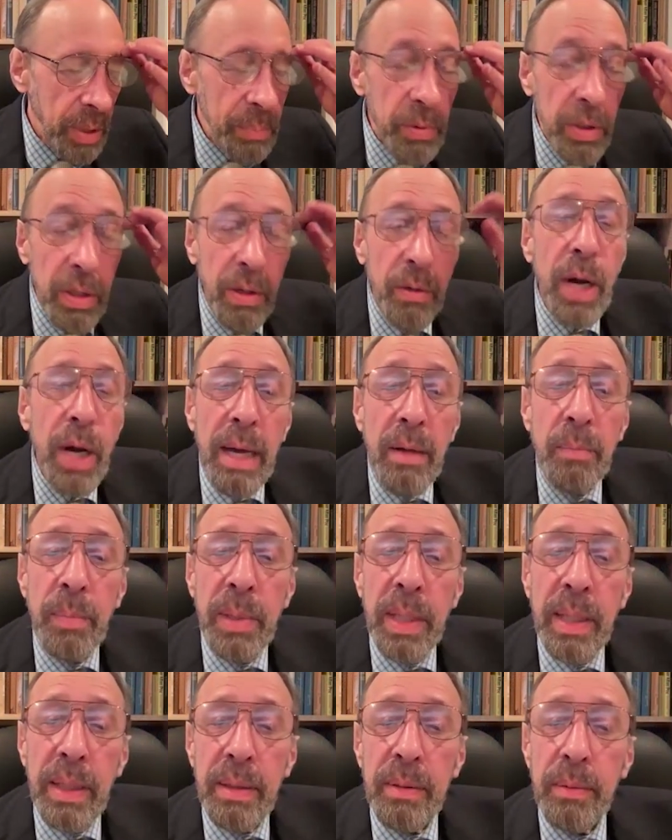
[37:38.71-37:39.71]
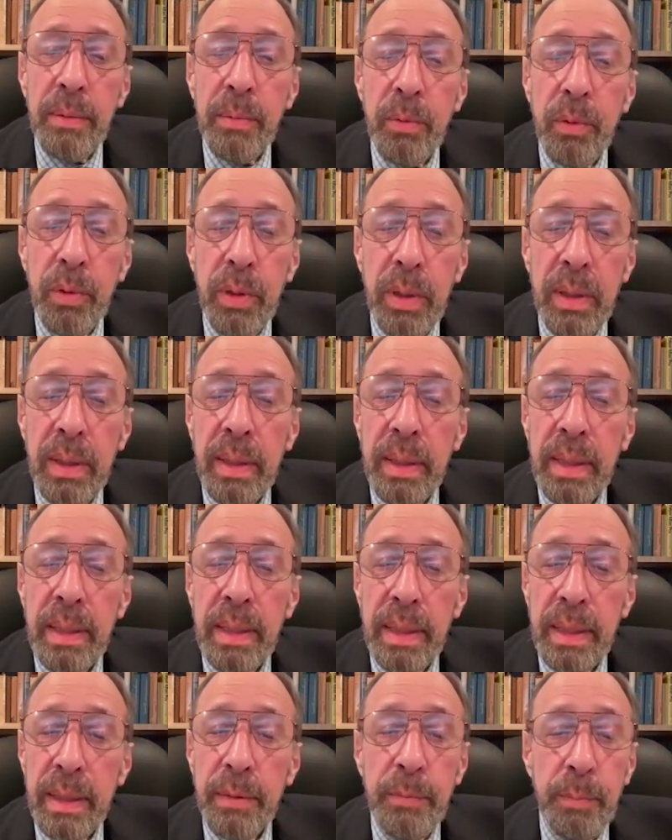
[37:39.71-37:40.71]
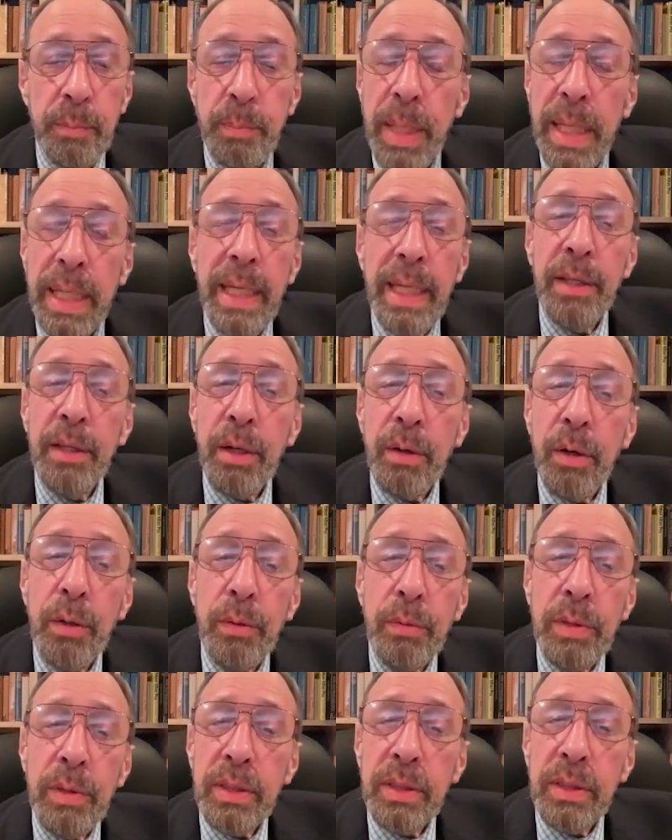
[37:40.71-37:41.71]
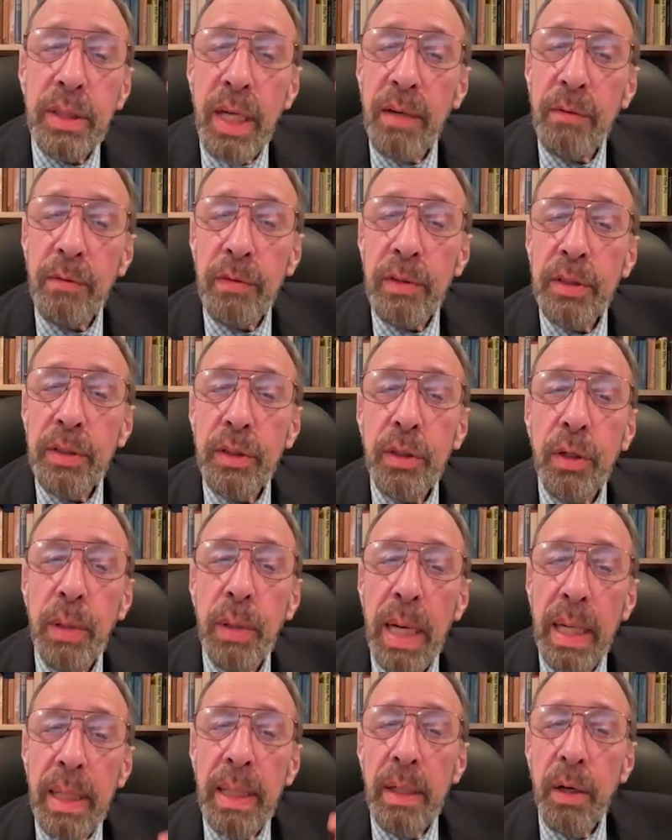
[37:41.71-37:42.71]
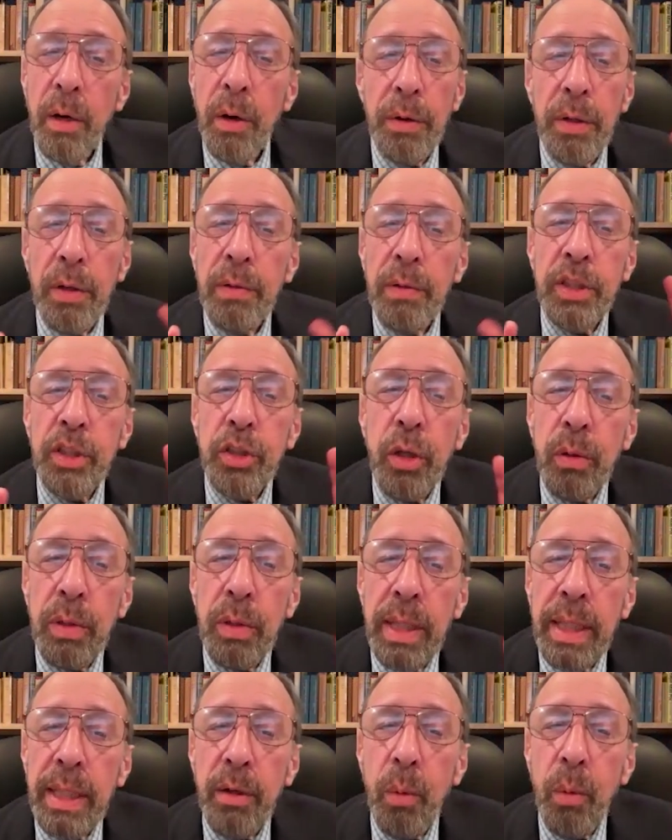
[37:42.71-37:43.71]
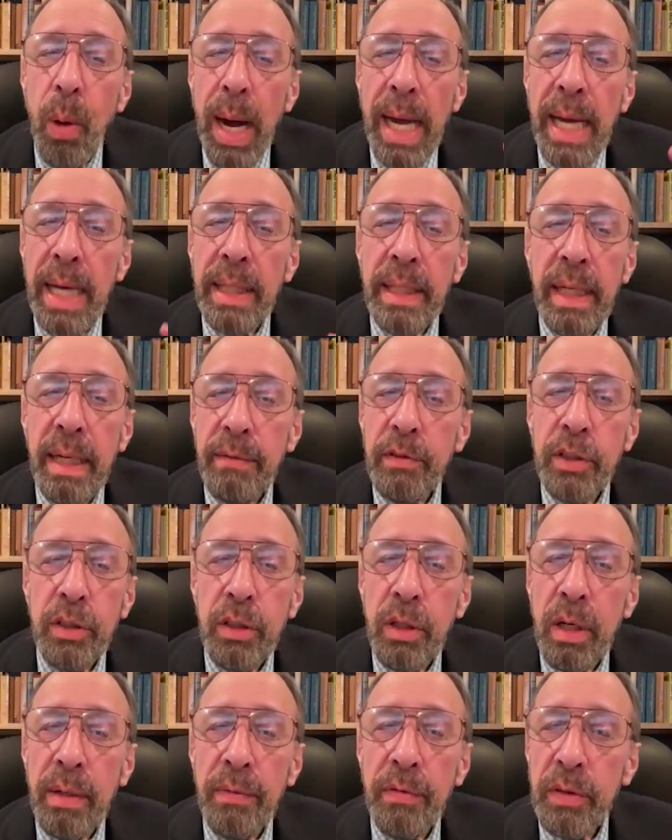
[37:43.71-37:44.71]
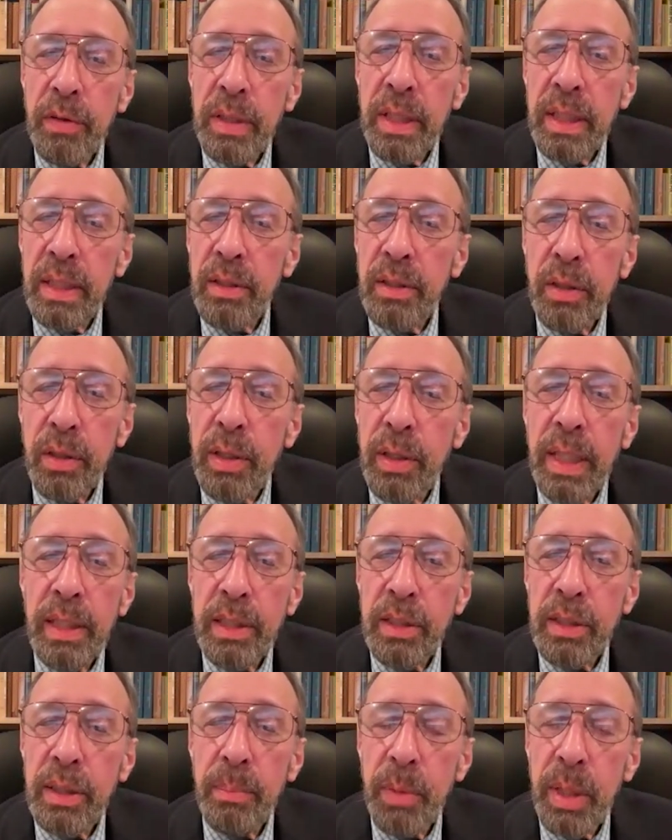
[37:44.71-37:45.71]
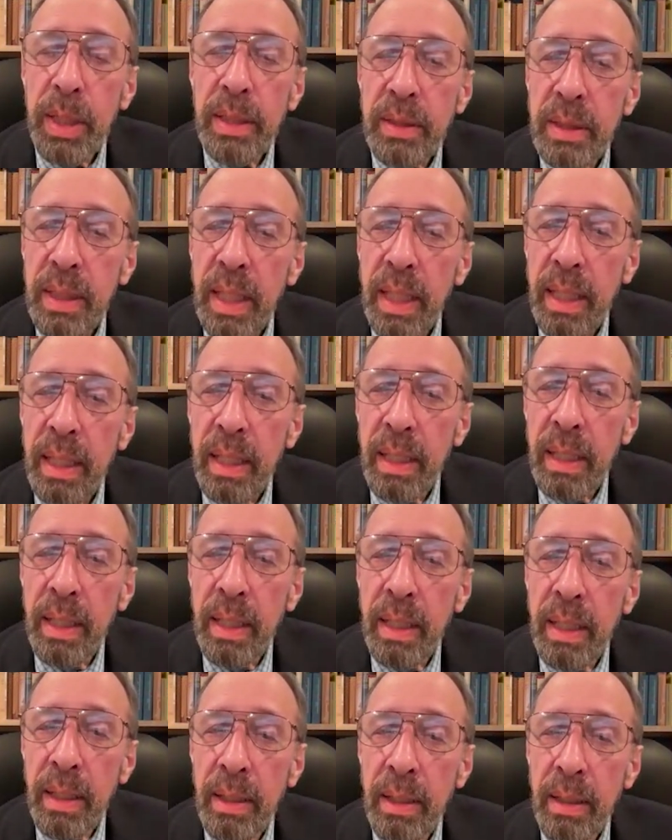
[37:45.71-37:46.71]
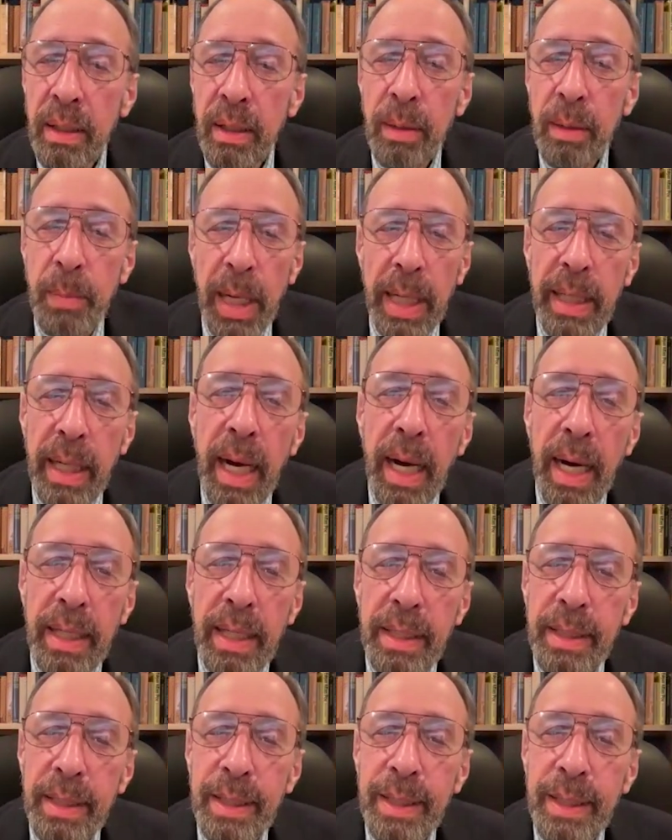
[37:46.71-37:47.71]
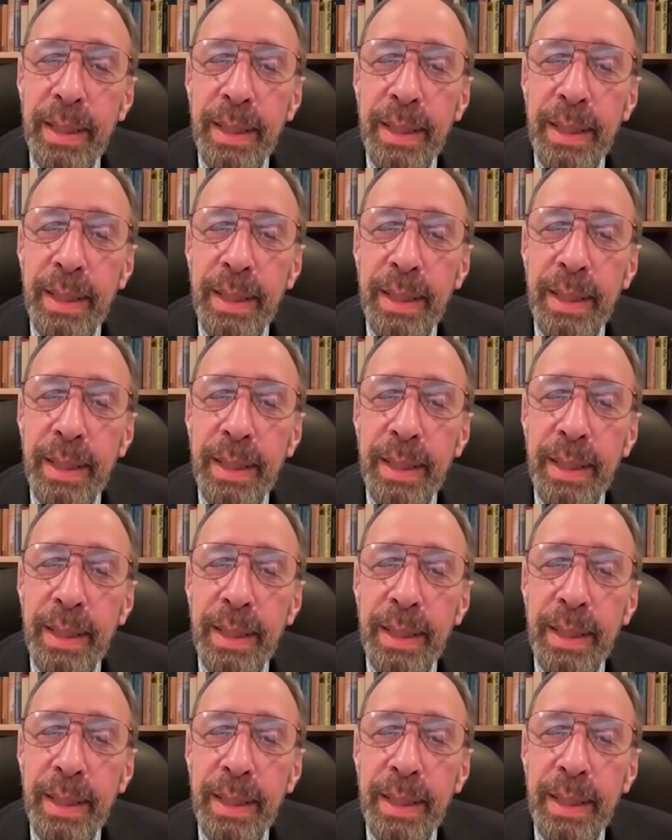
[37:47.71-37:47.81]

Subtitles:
people around me were making their own discoveries. So although it's totally quiet, every so often you hear somebody say, "Oh my God,